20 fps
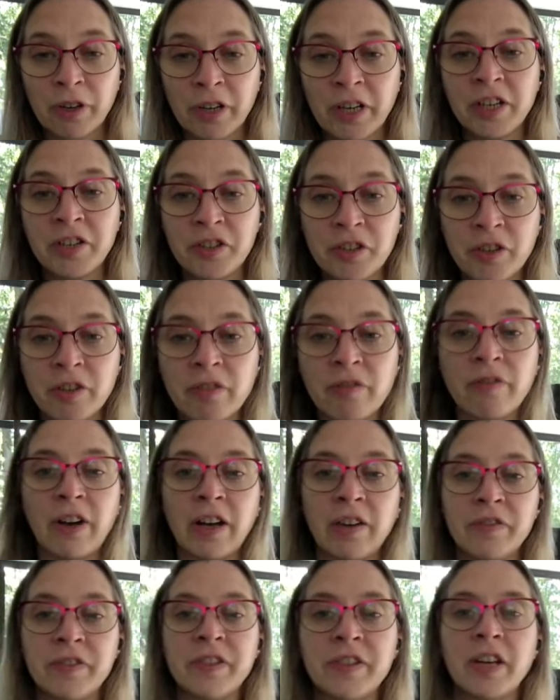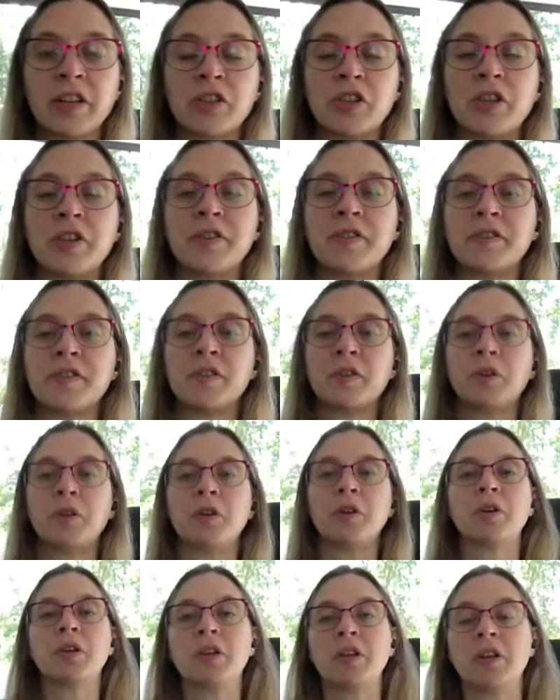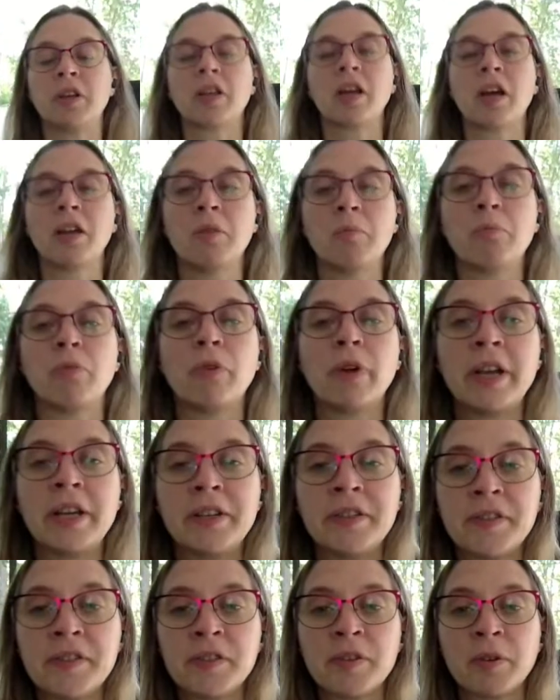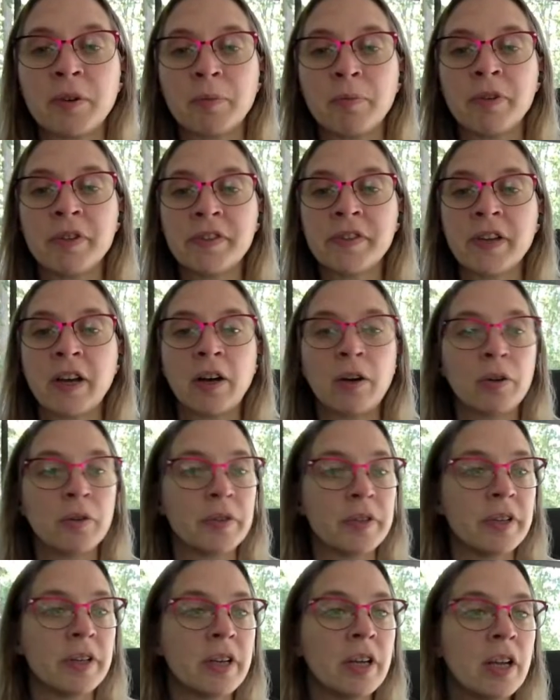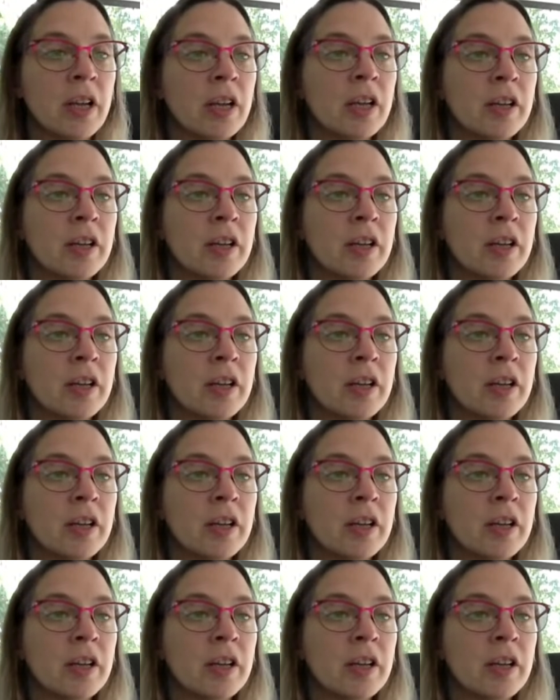each of the 5 sections, so you can kind of brainstorm this out and